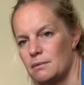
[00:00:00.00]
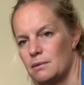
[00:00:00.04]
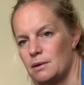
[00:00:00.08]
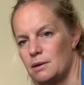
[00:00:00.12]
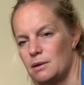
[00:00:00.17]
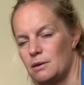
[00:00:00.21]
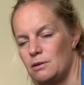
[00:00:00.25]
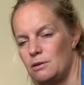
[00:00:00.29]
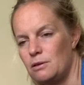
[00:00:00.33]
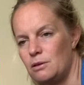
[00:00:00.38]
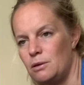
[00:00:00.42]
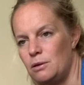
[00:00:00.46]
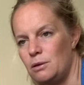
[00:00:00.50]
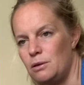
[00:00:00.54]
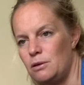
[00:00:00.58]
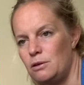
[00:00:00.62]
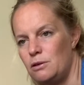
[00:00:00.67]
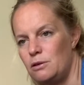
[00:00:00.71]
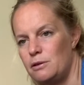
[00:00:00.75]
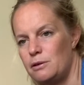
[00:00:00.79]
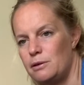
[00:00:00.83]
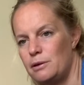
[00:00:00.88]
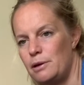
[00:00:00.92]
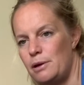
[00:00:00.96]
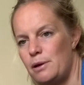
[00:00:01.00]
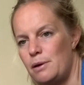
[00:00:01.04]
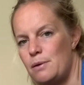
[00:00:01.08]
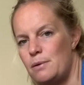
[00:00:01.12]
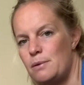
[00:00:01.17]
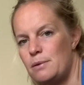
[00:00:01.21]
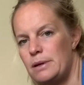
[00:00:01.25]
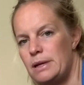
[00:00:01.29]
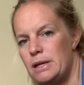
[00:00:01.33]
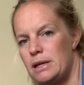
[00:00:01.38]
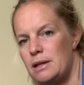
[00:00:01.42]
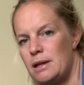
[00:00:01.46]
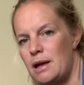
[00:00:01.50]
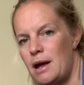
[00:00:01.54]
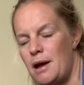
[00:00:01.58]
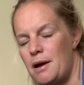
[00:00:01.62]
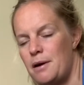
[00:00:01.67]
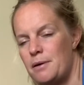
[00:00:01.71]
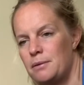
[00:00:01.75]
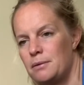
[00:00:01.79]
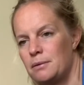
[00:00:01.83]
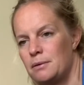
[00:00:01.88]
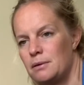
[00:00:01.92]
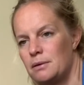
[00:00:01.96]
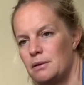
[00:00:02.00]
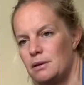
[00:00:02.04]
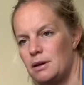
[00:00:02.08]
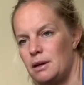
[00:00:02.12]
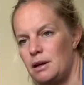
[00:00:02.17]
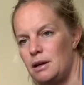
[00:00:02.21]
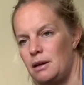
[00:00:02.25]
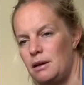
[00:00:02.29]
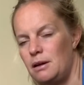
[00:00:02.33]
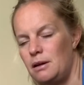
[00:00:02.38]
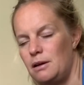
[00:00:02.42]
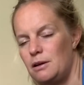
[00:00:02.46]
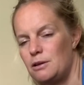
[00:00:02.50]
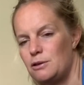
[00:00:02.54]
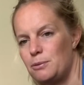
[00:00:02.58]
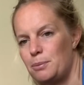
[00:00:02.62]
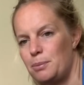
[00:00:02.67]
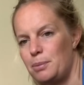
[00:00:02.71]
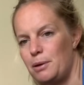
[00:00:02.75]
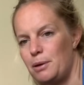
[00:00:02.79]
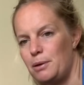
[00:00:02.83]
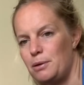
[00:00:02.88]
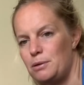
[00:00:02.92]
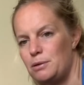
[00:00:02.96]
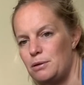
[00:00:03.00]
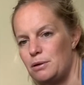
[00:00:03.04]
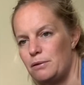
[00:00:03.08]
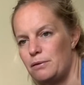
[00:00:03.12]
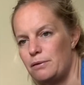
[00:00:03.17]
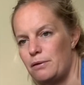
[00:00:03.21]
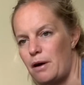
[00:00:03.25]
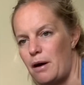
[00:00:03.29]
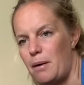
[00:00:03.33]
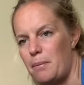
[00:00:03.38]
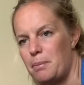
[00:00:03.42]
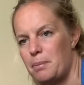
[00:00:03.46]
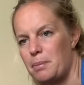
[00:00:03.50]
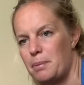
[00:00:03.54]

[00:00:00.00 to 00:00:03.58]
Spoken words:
So slowly down. Explosive up.